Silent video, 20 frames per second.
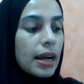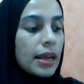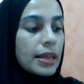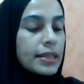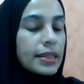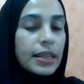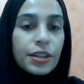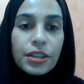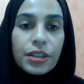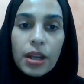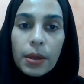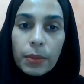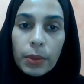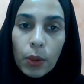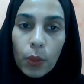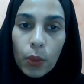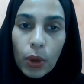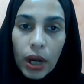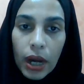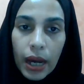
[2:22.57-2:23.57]
Stage number
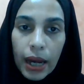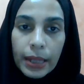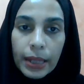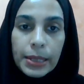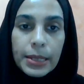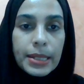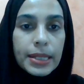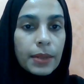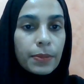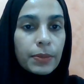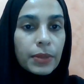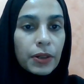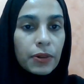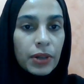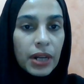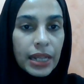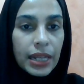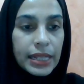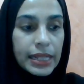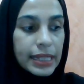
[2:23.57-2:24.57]
one
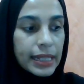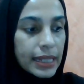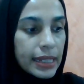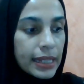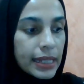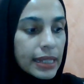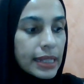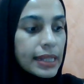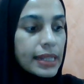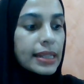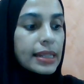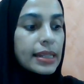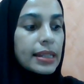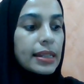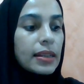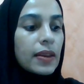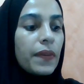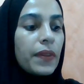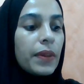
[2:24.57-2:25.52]
summarizes